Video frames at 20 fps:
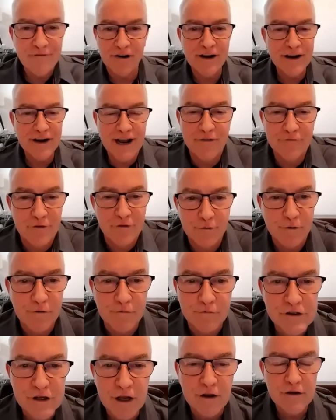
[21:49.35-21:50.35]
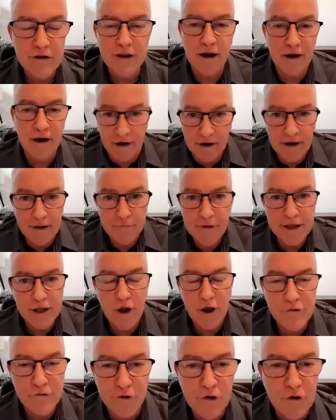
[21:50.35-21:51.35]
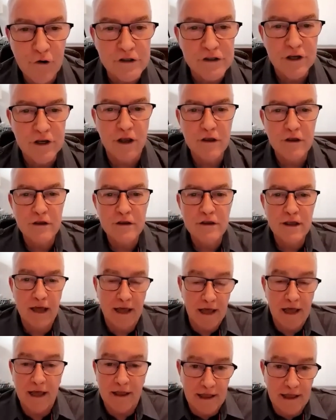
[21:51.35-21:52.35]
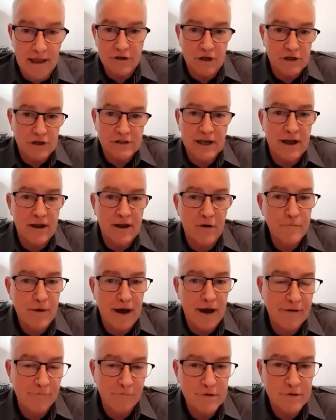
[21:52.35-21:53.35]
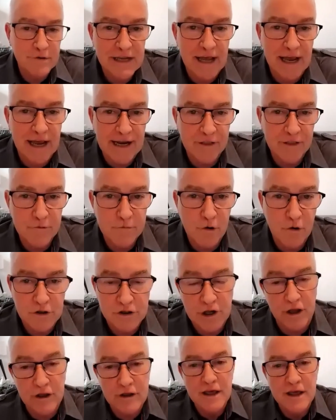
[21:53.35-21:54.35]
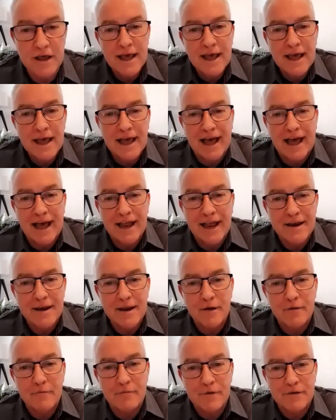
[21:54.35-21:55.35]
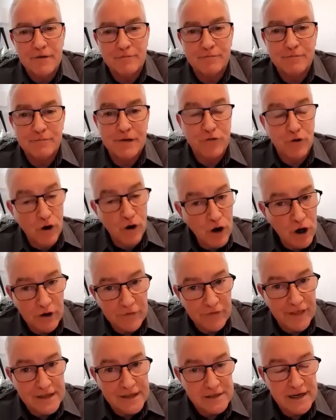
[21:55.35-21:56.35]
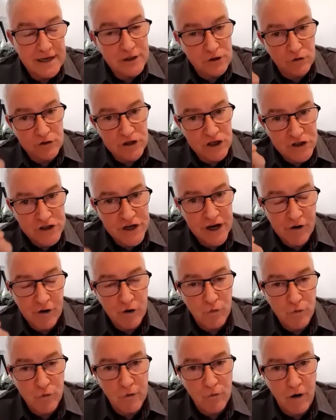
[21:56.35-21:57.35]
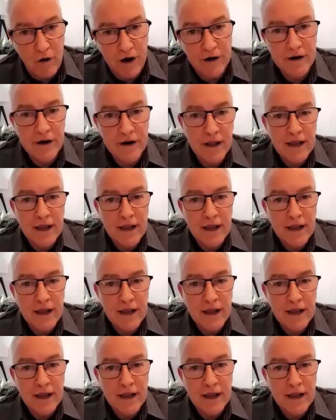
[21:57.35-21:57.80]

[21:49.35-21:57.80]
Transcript: very comfortable. So let me go through it. So as I say, I made a mistake in the book. So before I got to that stage, I'll just share a quick one.